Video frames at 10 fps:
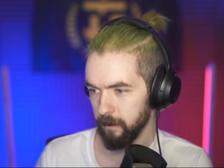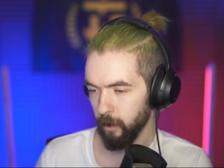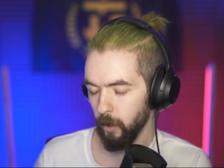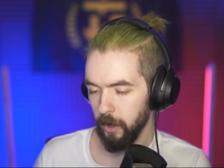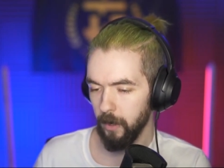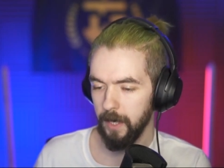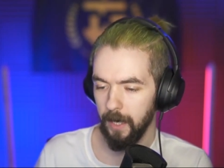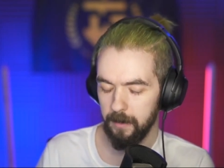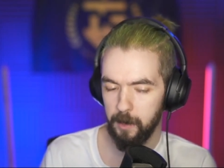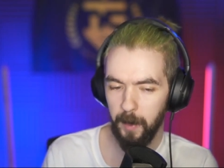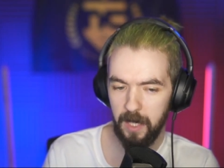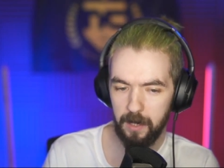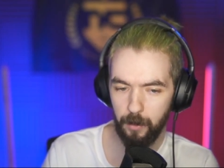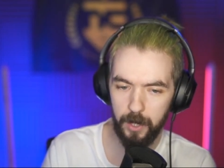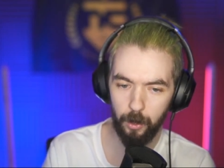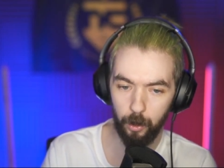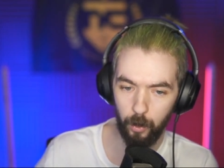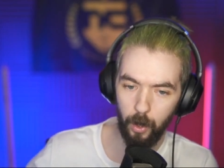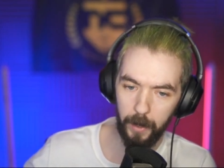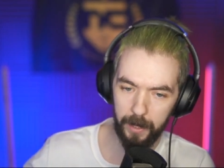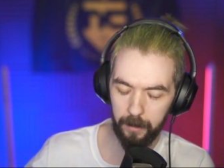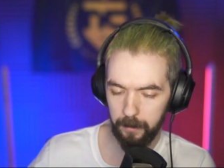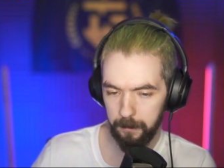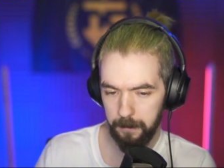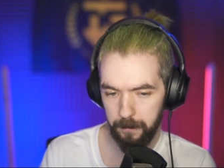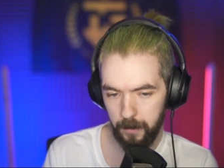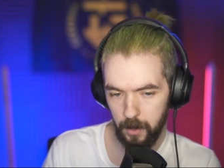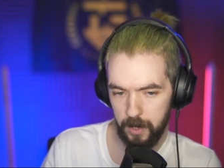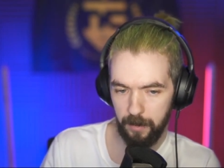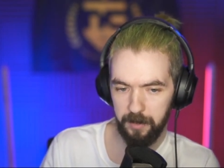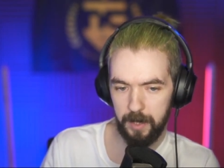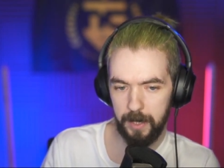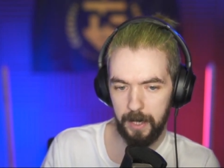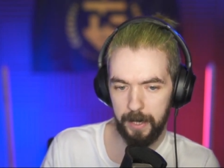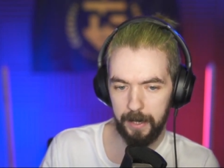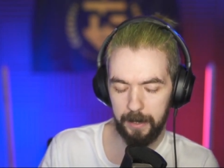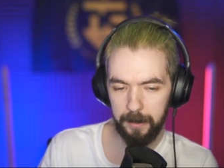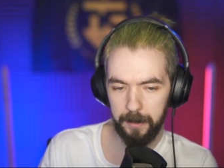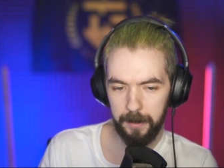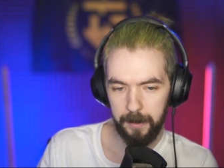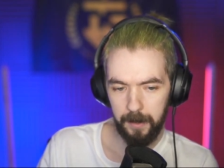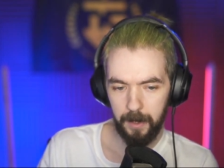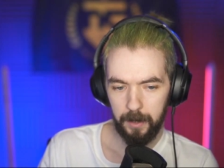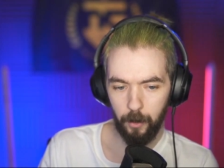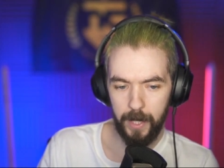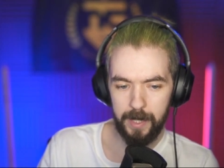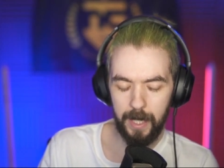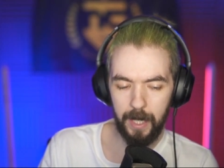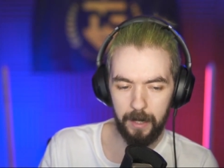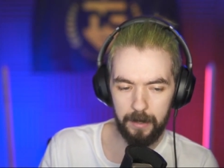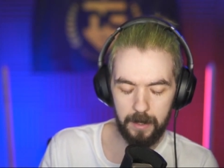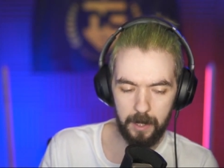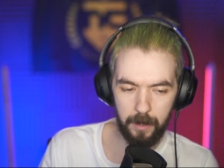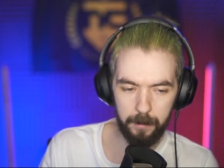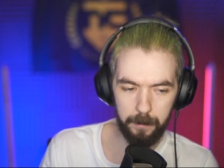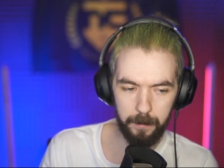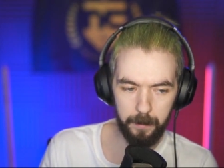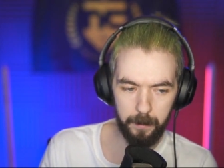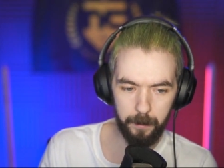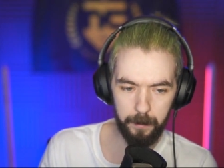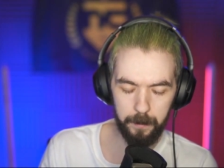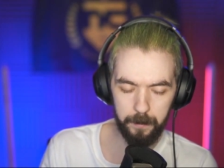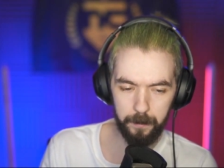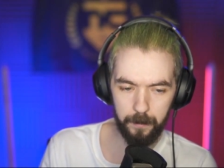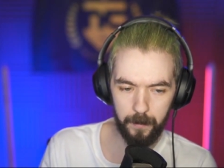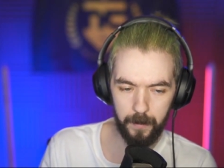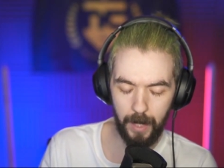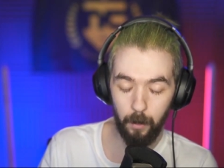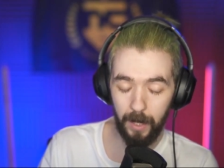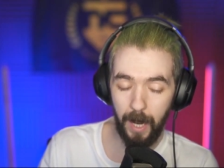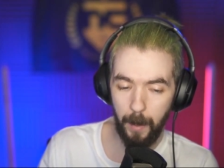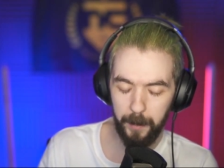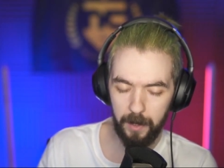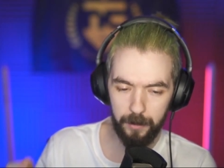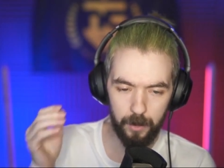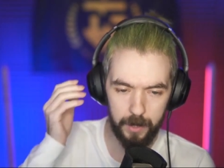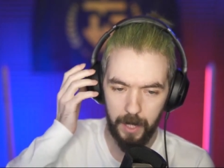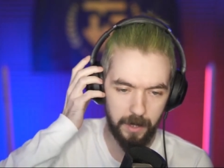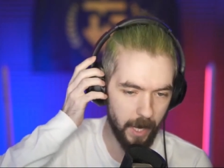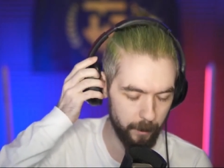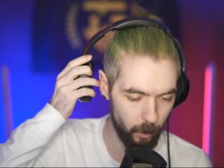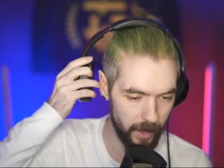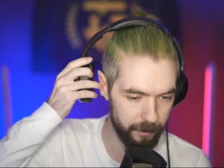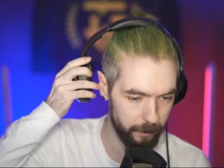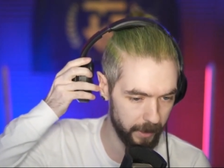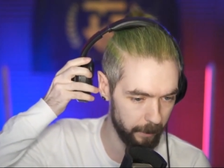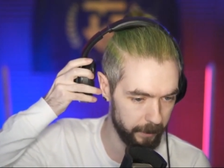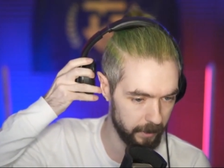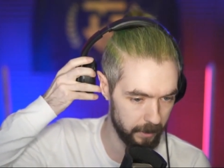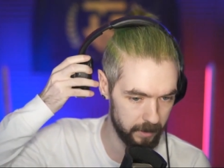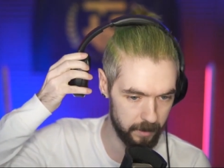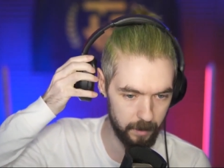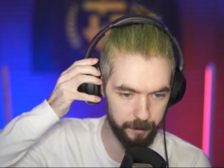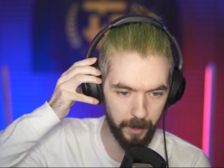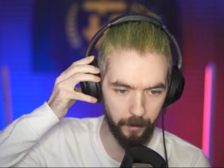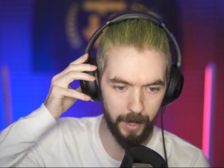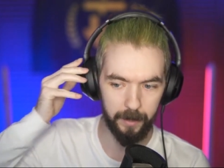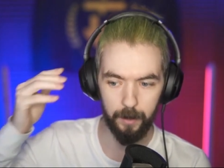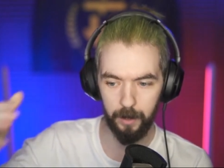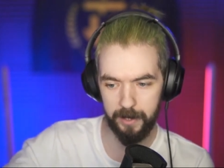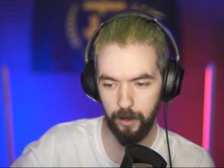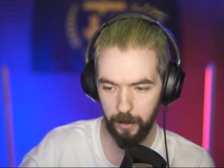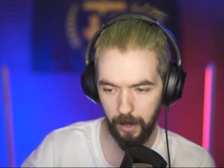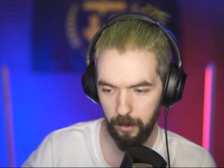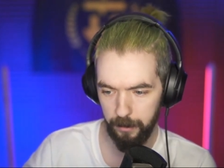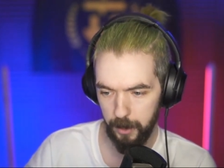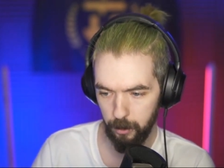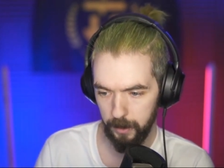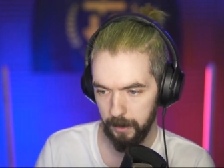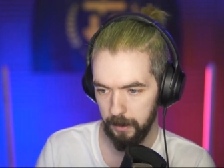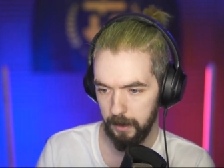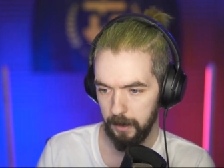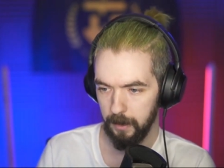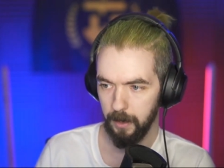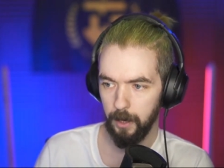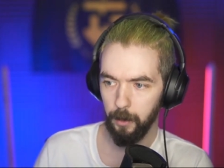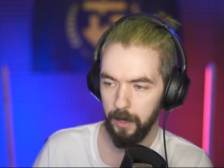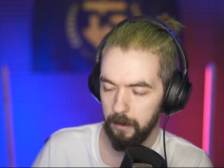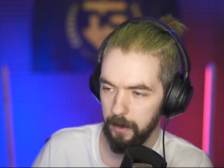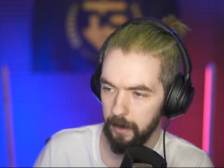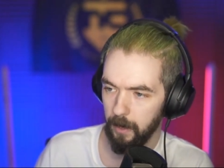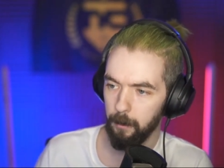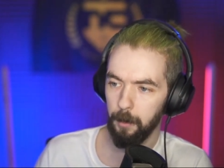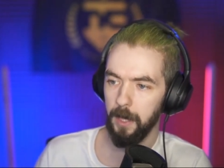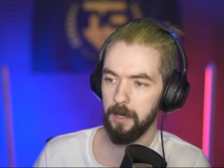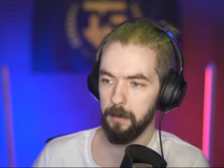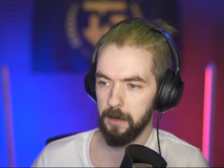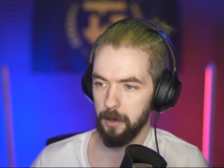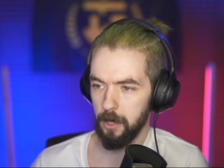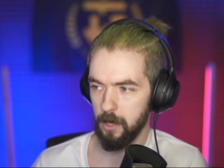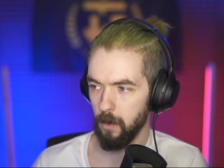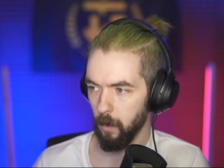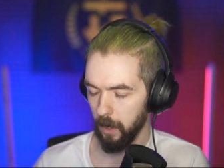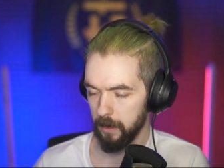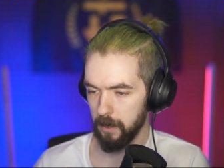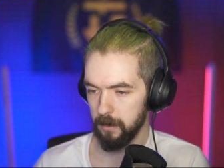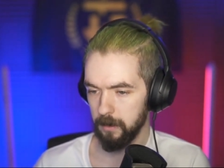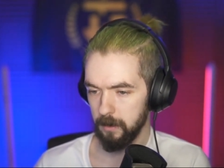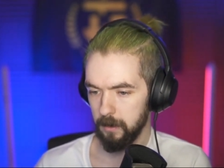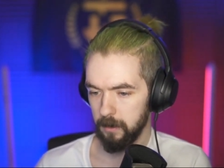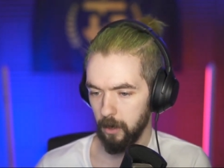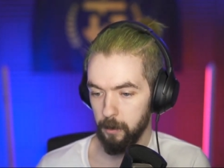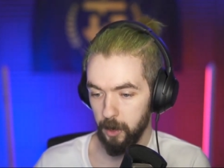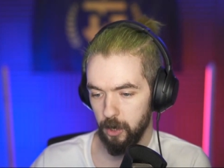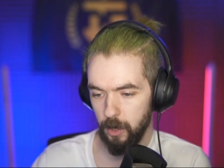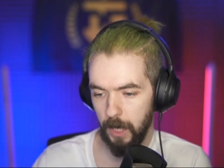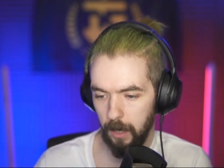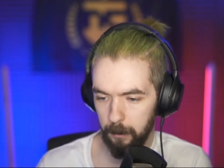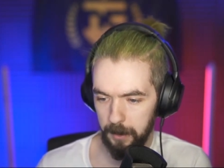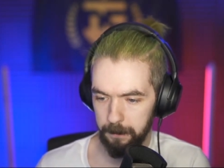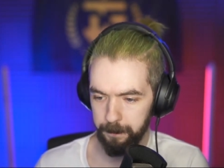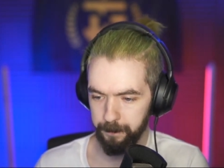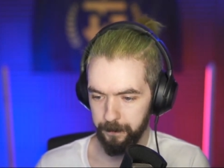But when you're in that space of when you're growing, there's definitely like, there is a hit to that will happen if you do take time away from that because the virality will slow down eventually and you want to hit that momentum as much as you want or as much as you can, I mean.